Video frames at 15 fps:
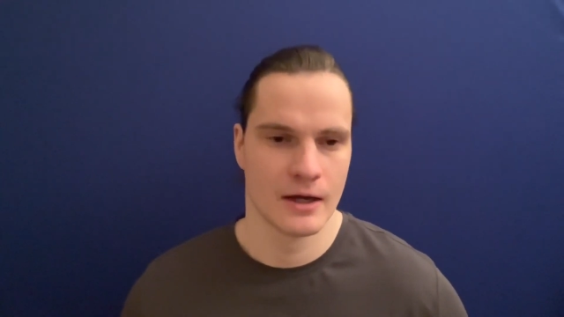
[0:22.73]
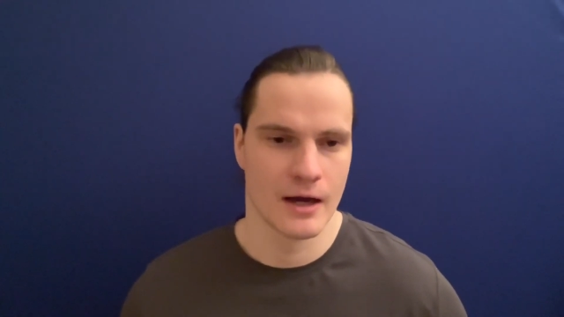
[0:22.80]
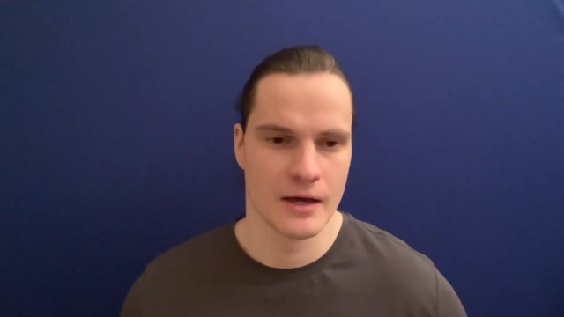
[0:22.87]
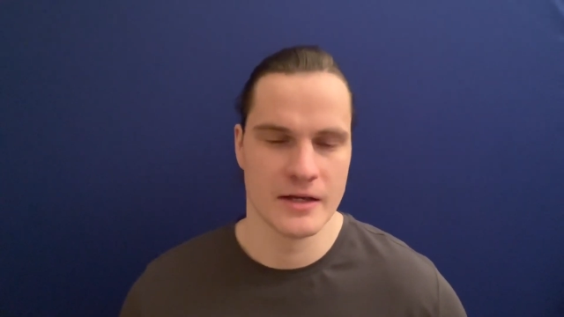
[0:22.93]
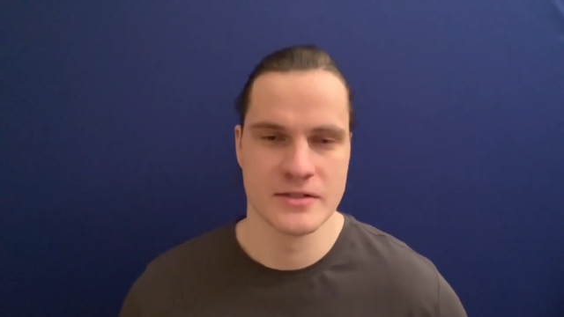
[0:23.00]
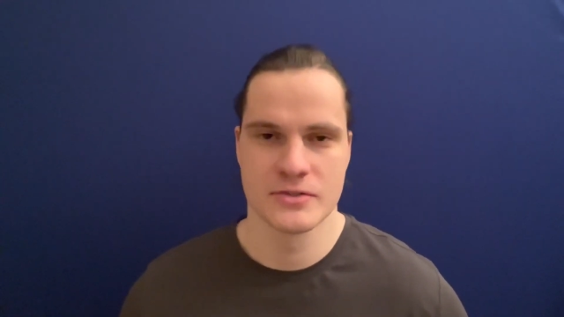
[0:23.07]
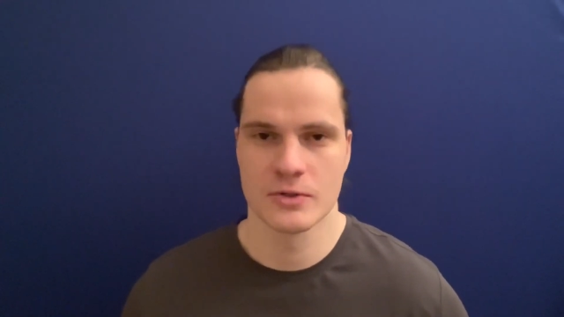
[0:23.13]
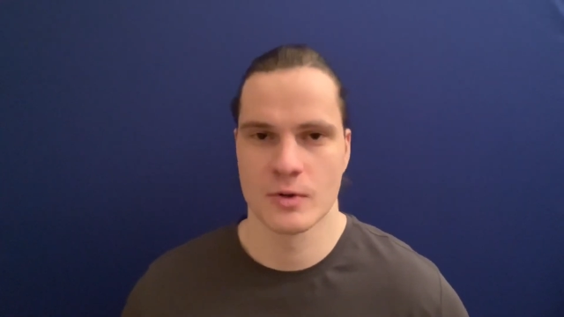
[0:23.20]

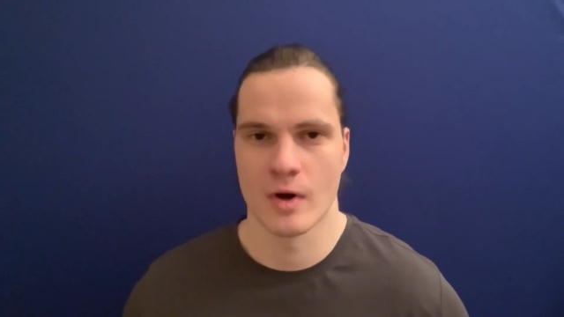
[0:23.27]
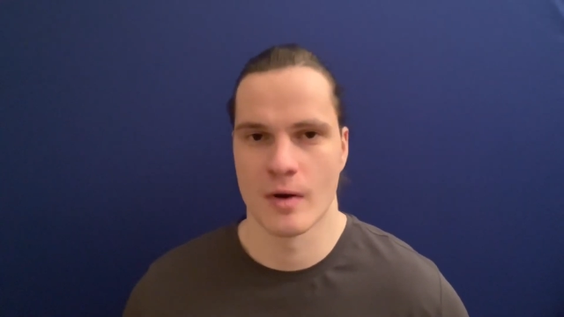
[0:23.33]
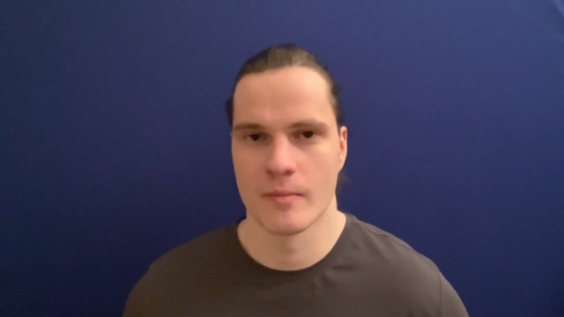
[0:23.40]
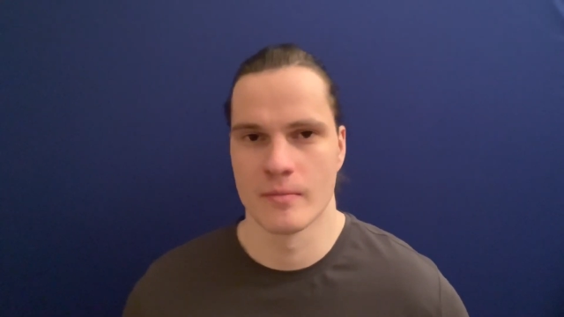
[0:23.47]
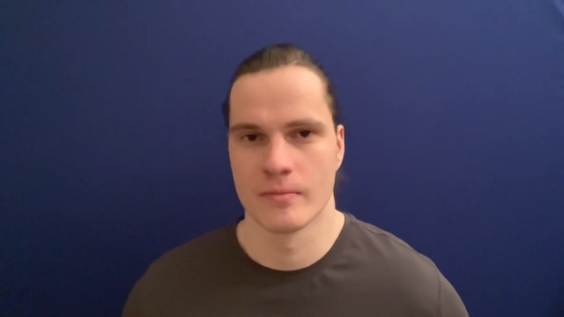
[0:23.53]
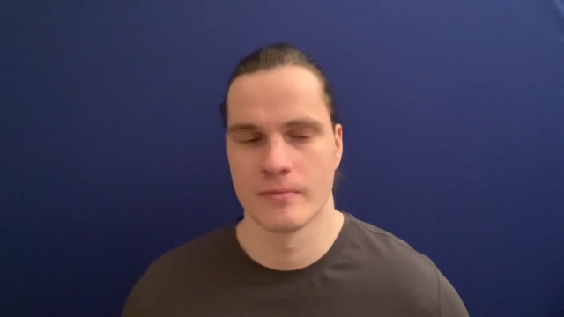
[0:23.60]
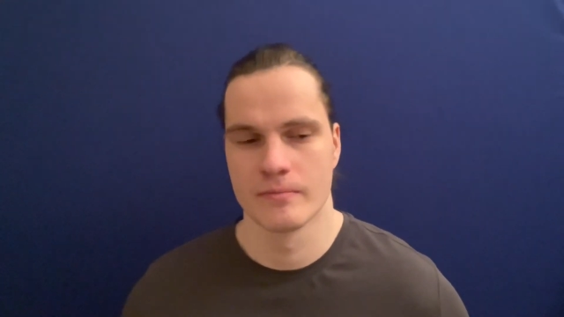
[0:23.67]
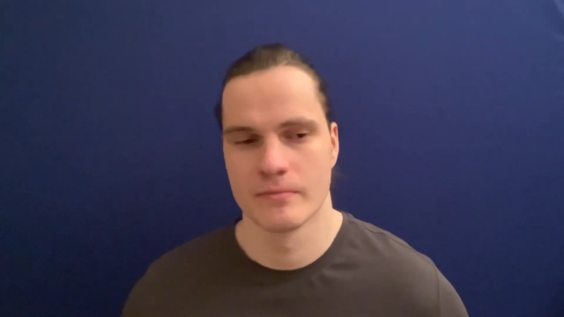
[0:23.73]

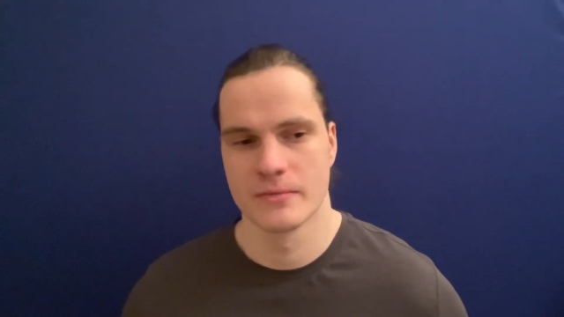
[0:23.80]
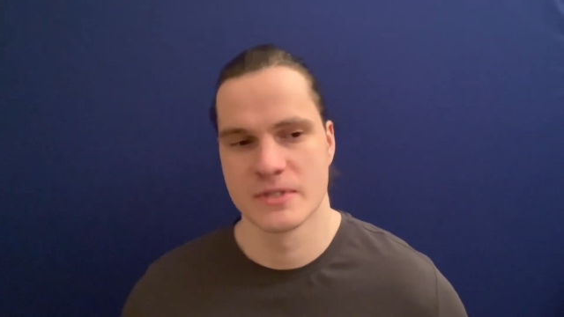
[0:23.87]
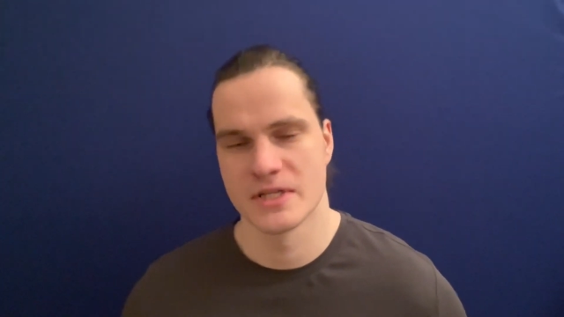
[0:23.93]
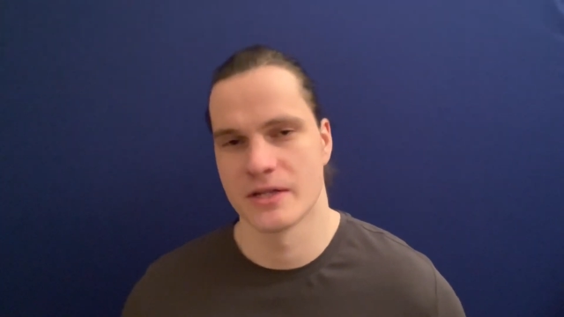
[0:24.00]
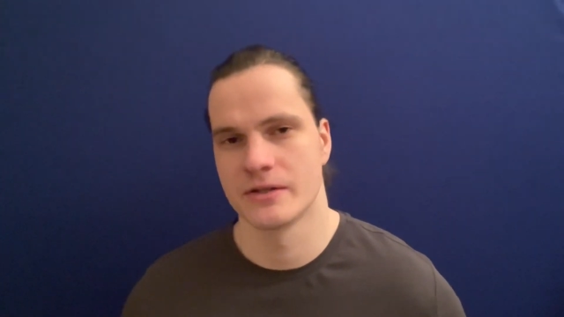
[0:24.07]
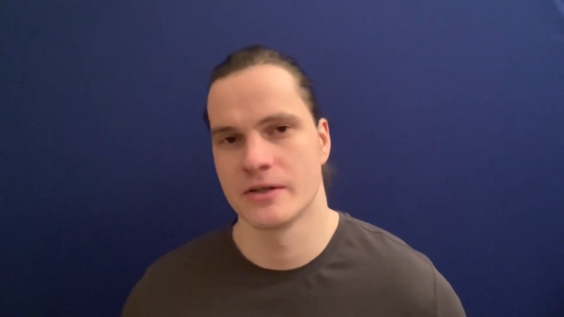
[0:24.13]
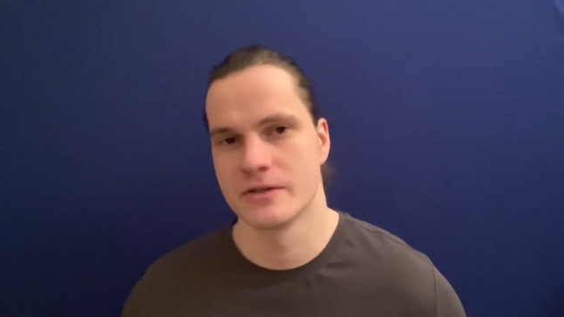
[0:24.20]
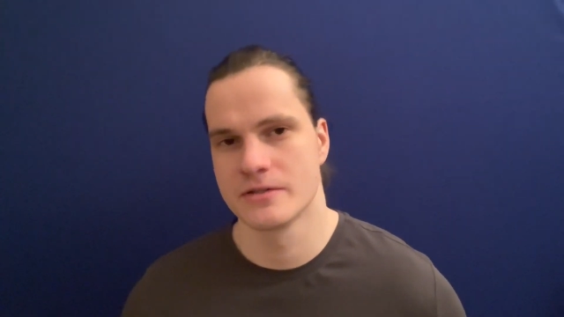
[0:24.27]
Instagram
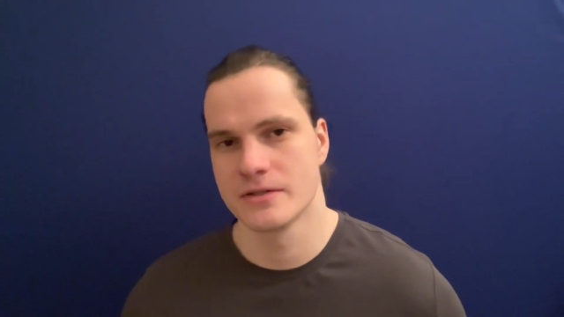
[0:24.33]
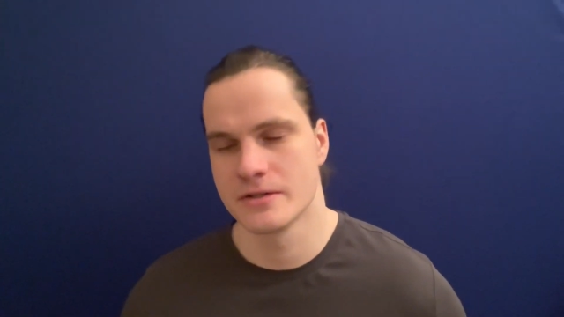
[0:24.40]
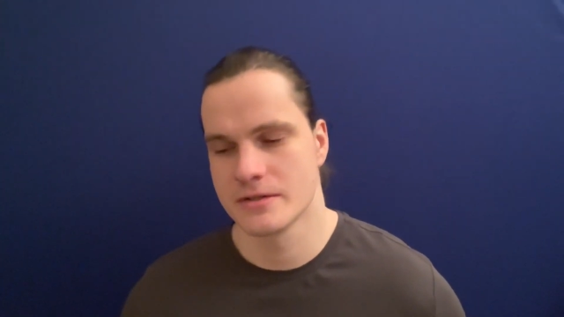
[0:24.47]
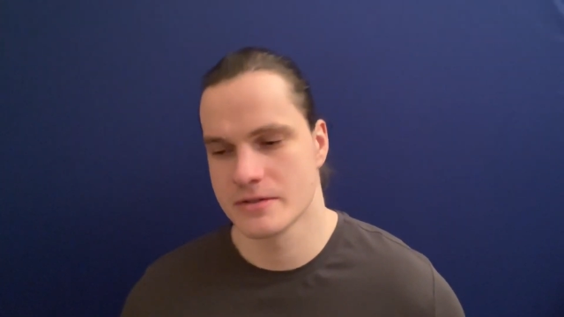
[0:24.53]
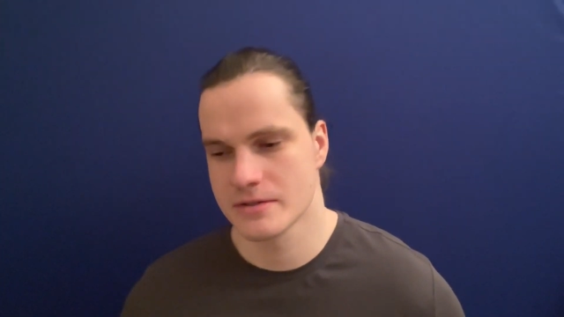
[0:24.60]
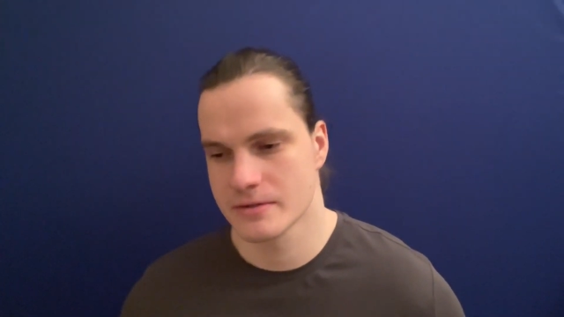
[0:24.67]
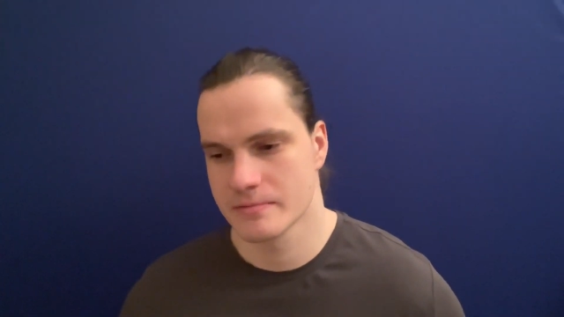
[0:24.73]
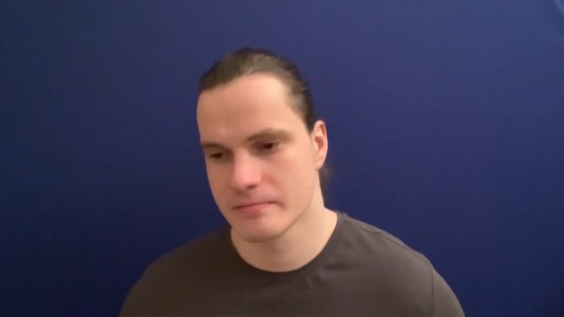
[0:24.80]
sentences,